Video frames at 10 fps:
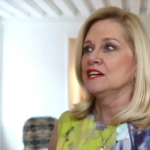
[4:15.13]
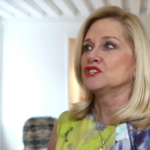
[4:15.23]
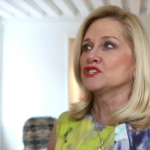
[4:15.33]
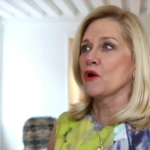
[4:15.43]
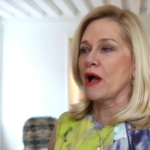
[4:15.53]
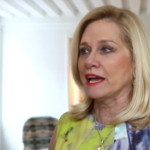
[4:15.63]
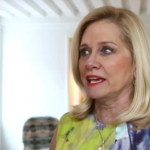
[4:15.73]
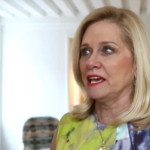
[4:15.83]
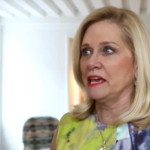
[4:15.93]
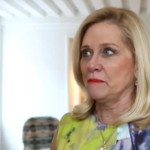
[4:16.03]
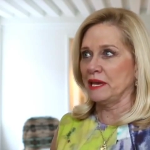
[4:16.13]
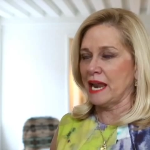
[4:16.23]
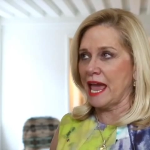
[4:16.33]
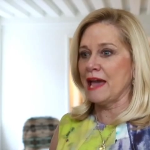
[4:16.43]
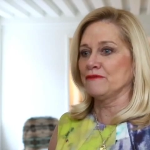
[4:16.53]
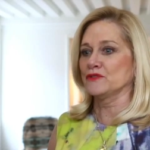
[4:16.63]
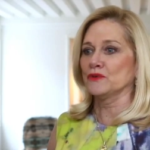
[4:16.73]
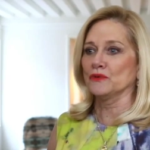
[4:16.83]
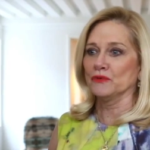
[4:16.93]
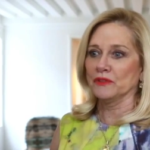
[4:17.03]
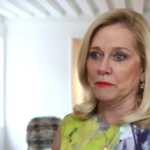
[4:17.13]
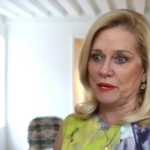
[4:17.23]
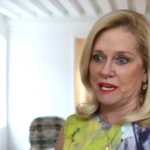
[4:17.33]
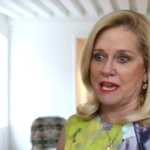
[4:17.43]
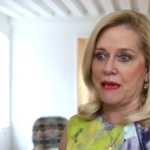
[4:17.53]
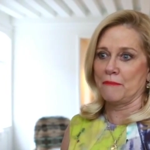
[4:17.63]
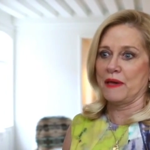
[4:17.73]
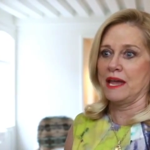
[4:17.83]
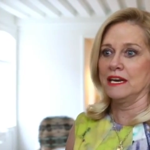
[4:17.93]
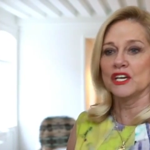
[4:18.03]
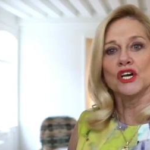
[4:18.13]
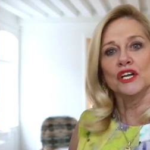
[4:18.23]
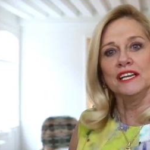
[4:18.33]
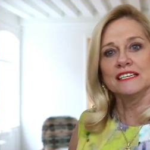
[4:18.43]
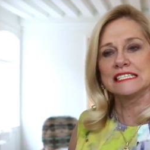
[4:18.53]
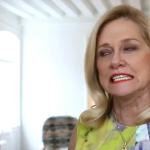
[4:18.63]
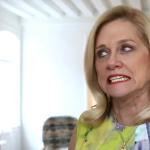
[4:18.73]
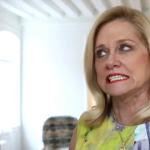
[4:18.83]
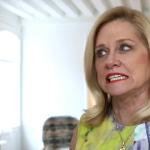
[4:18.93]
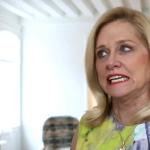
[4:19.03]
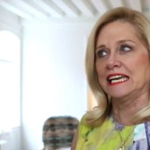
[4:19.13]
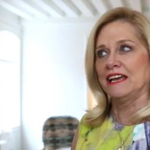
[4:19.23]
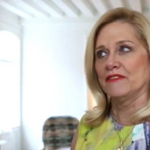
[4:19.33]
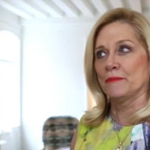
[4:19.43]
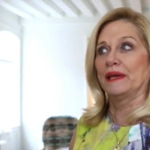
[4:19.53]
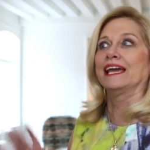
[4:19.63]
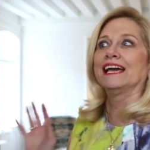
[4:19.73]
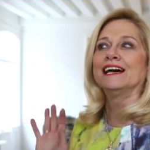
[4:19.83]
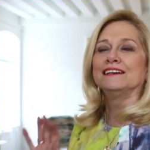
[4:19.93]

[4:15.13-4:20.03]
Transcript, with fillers: So I came in after the big campaign and couldn't solicit any of the big